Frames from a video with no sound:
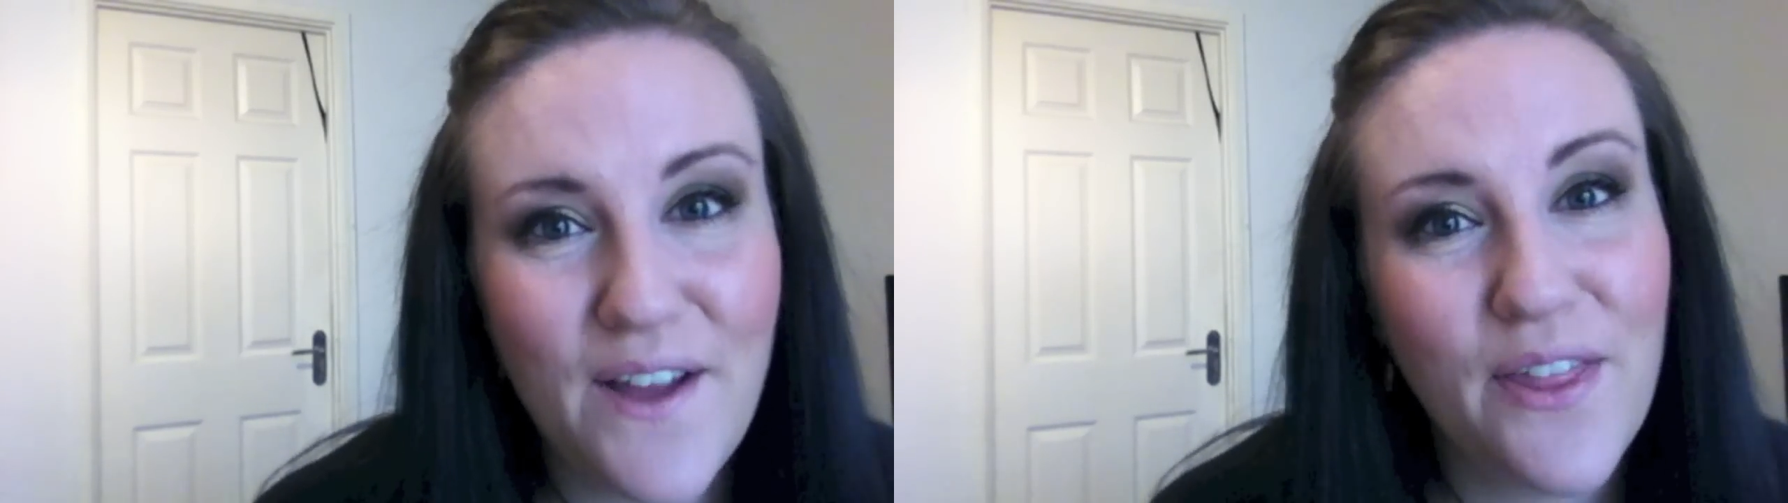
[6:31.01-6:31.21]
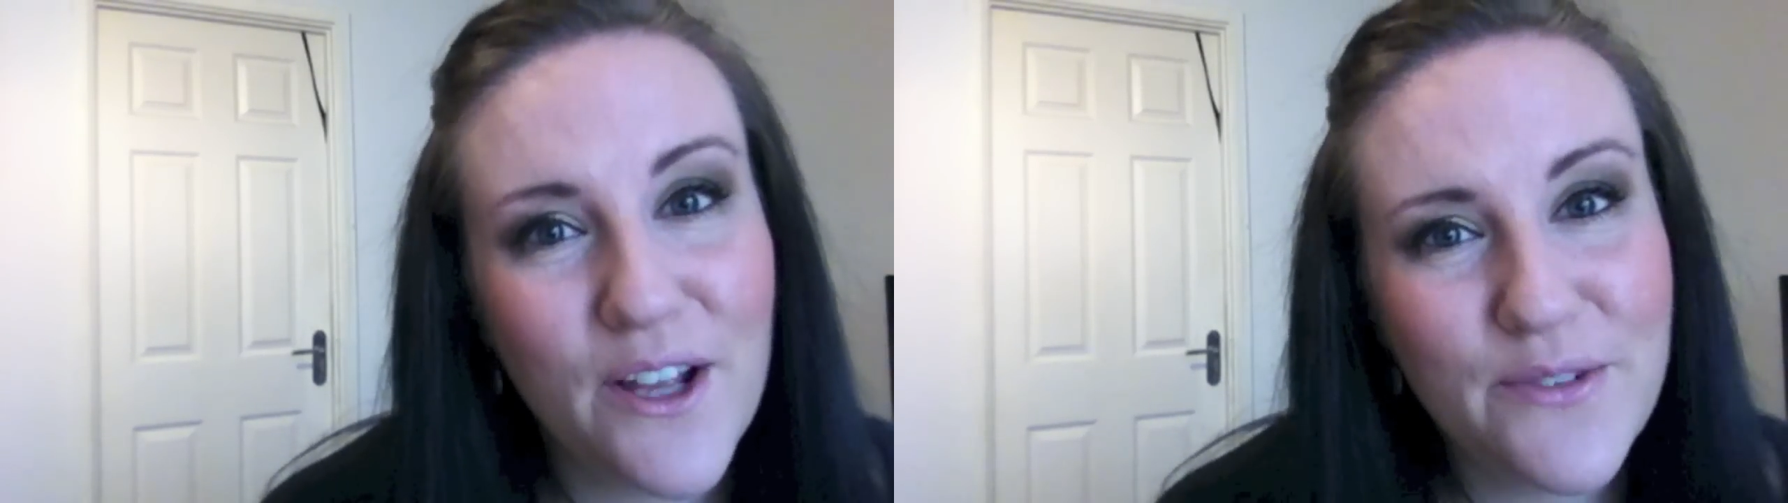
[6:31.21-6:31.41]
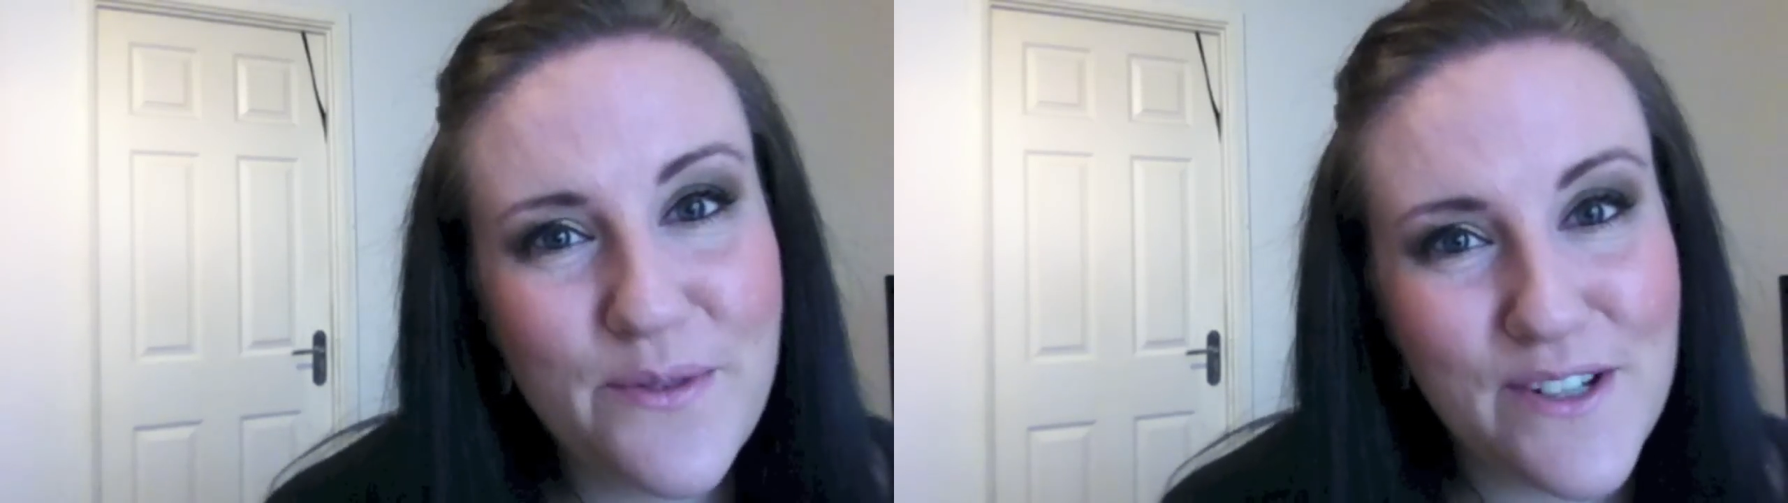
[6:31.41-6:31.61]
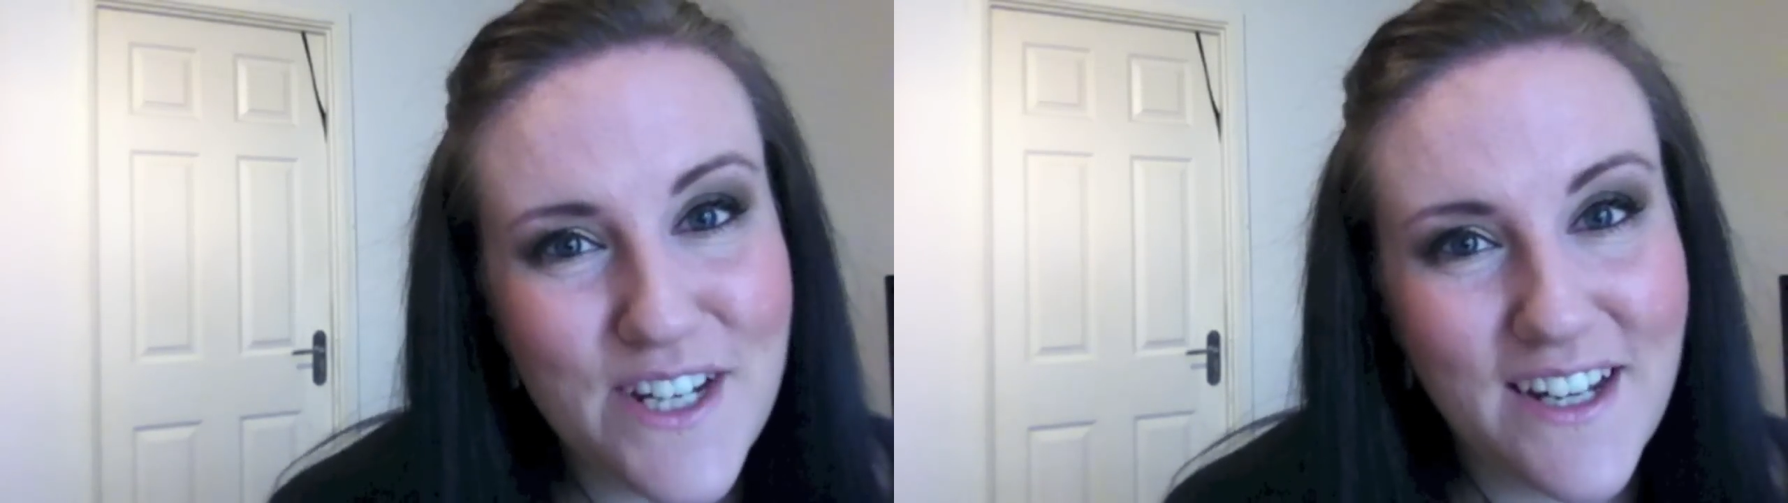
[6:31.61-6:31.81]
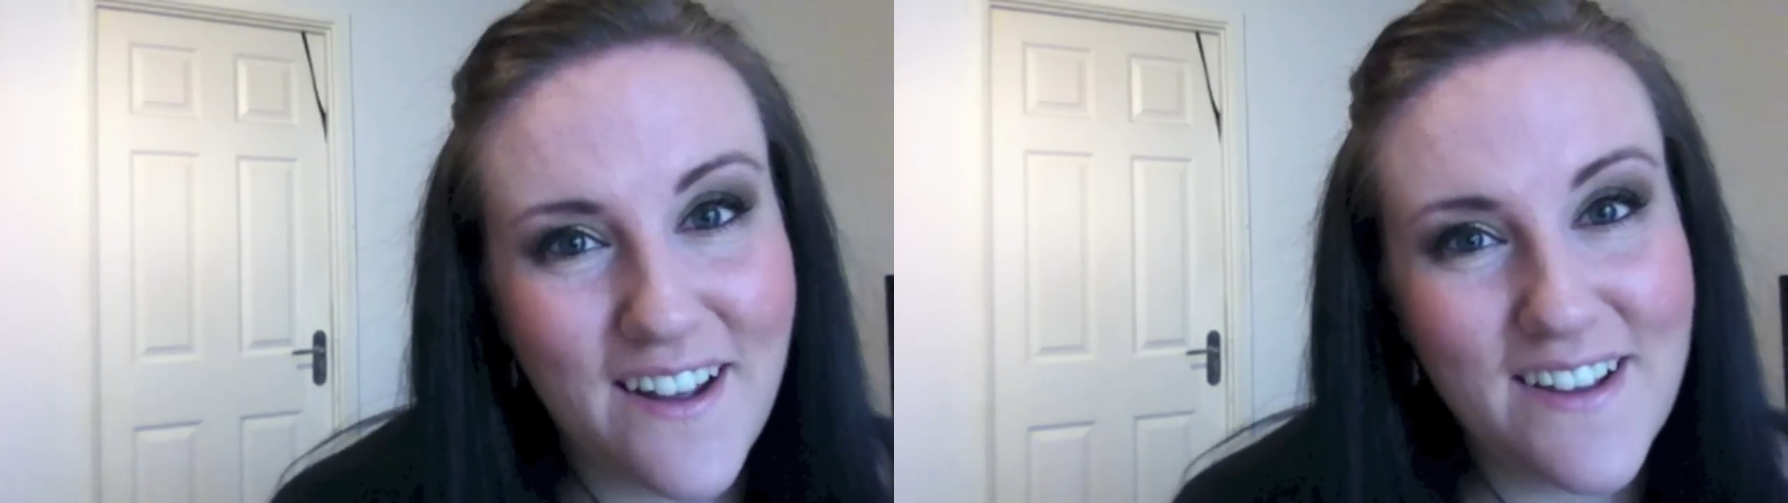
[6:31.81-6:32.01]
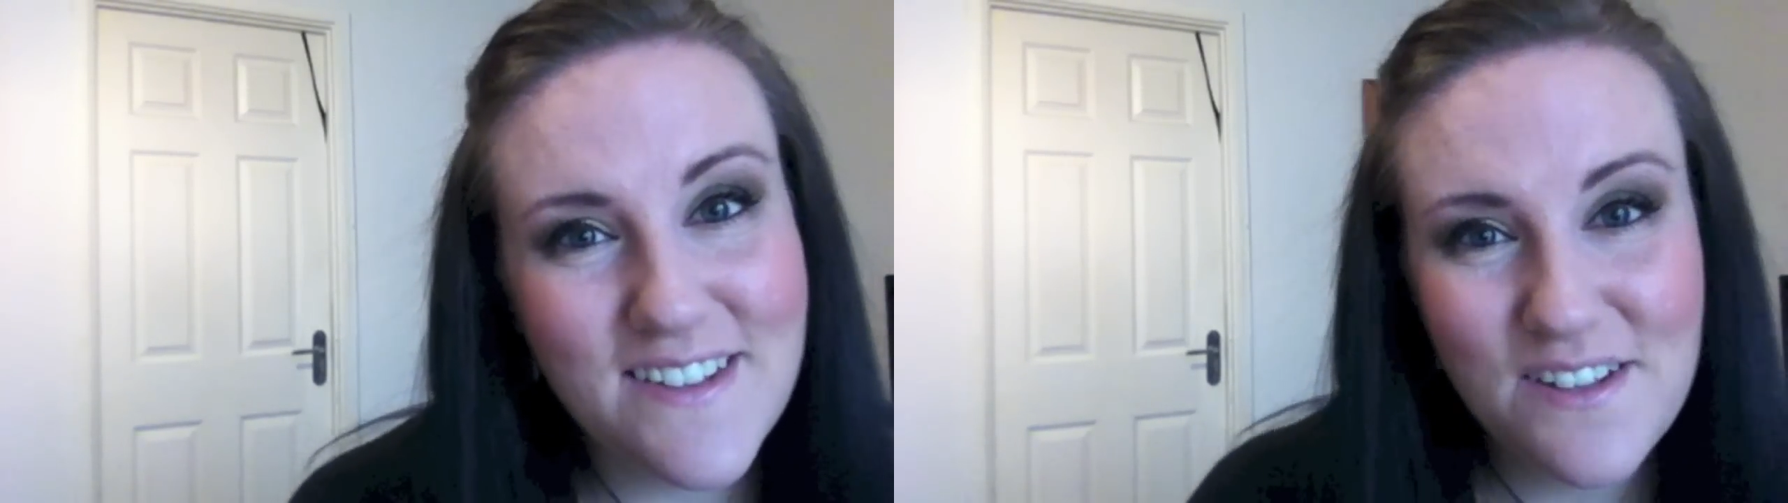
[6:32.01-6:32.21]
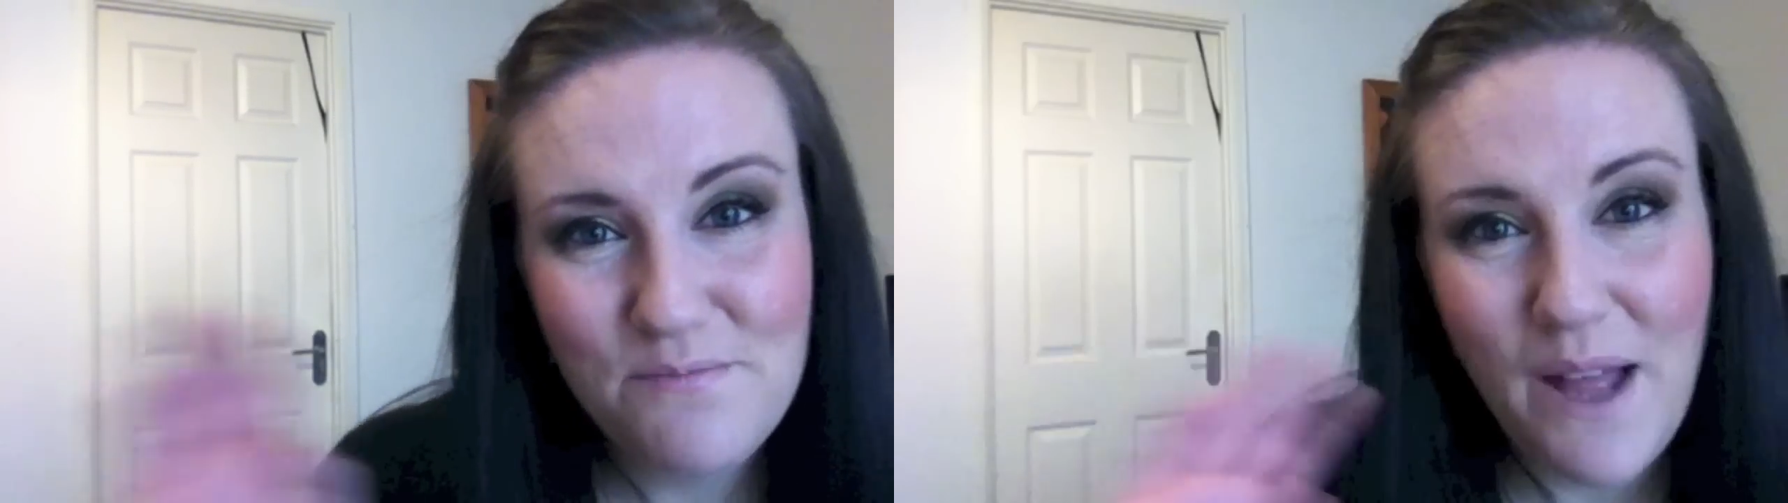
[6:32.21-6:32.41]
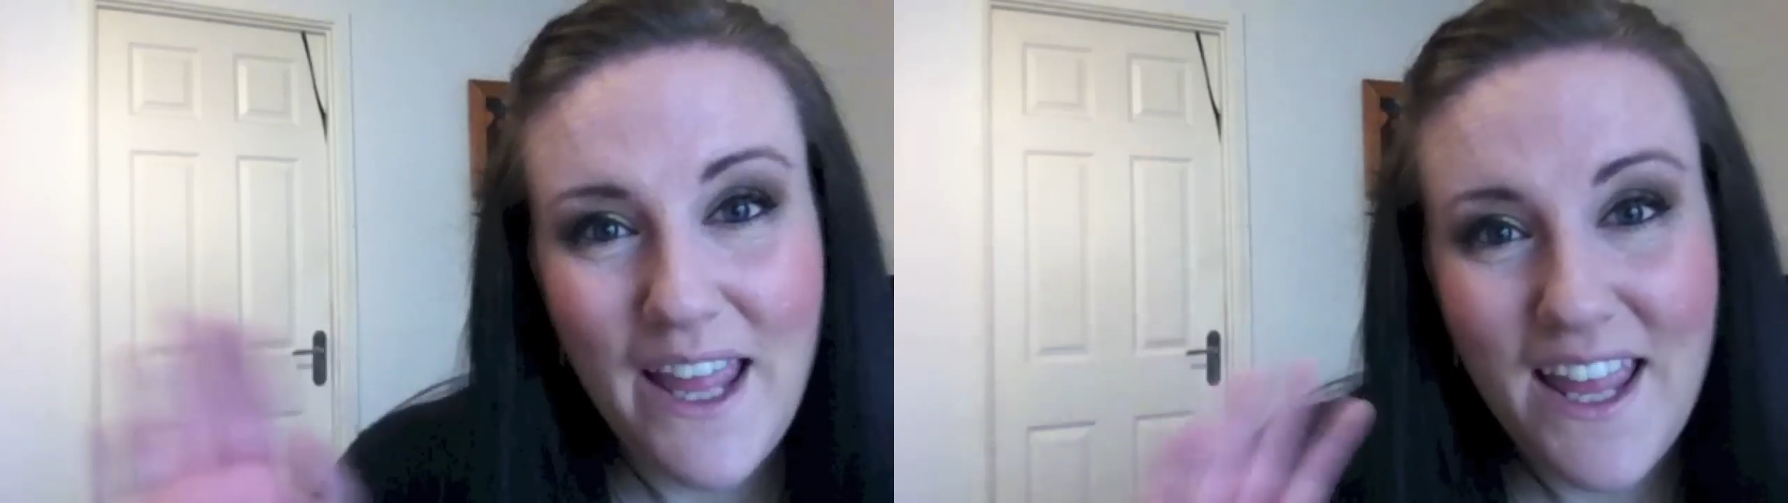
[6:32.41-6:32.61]
Thanks for watching, guys.
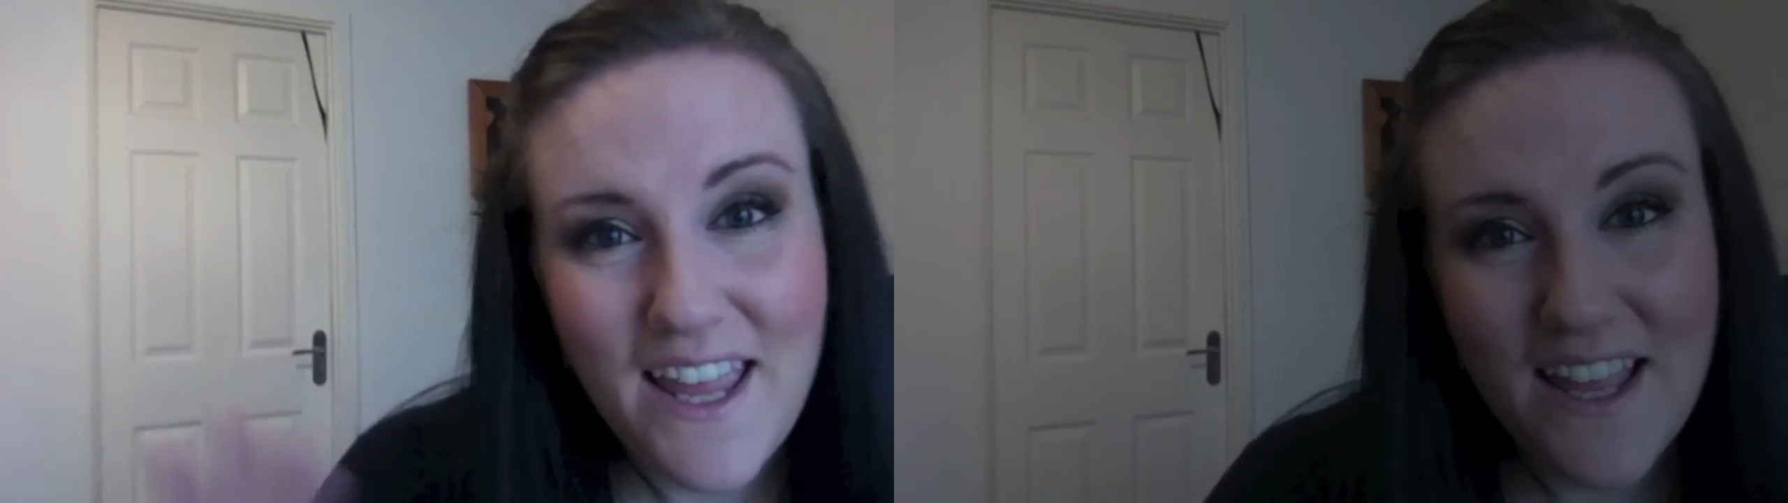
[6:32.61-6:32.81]
Bye.